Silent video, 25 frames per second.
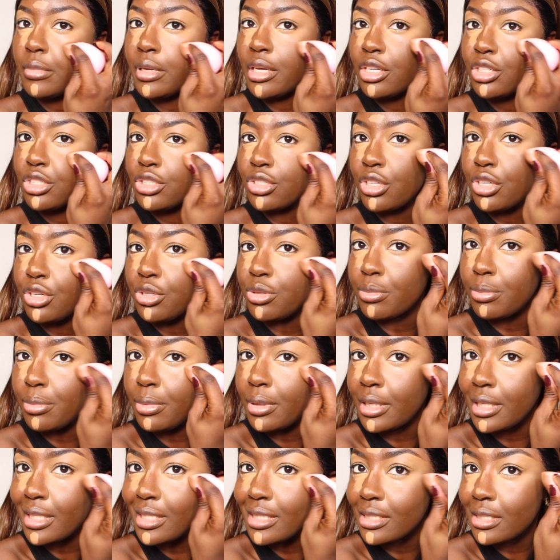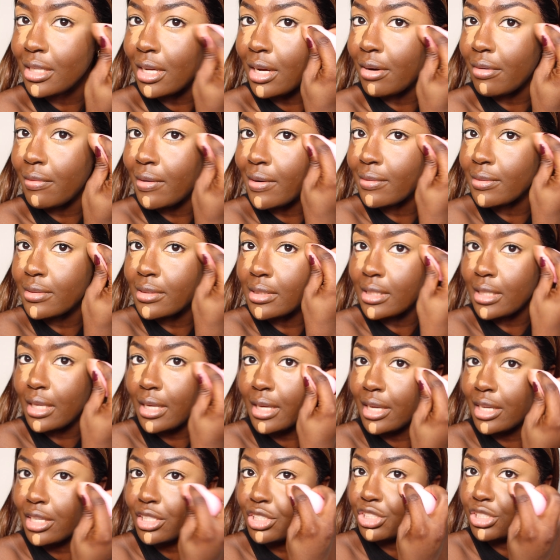Make sure you blend around the
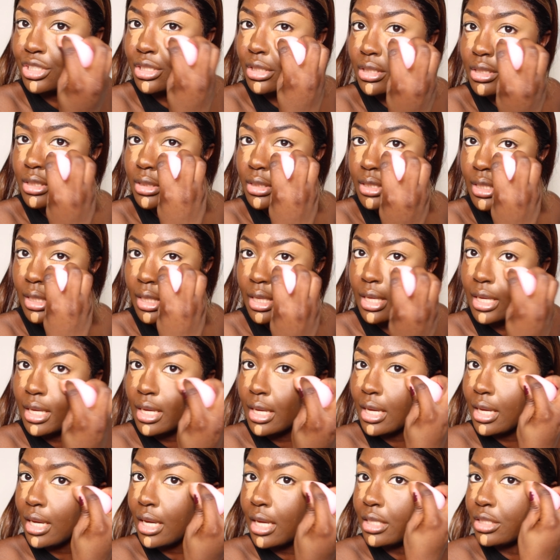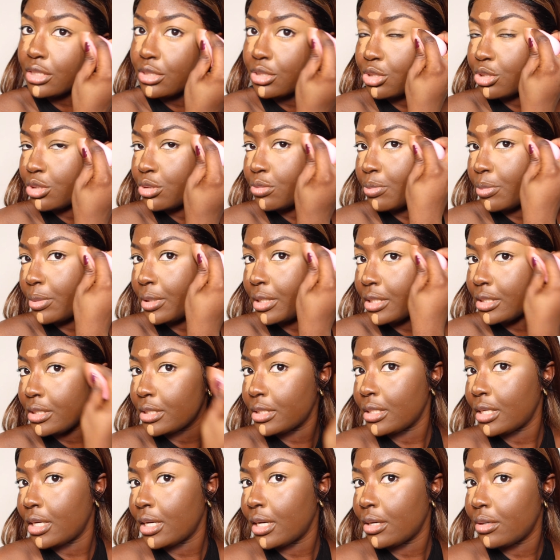edges and just blend
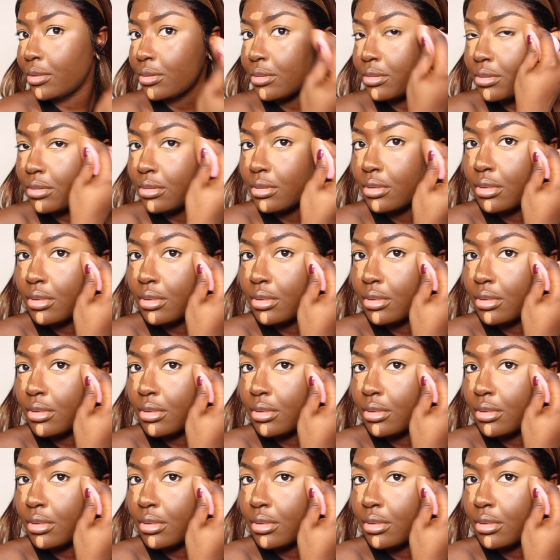it out.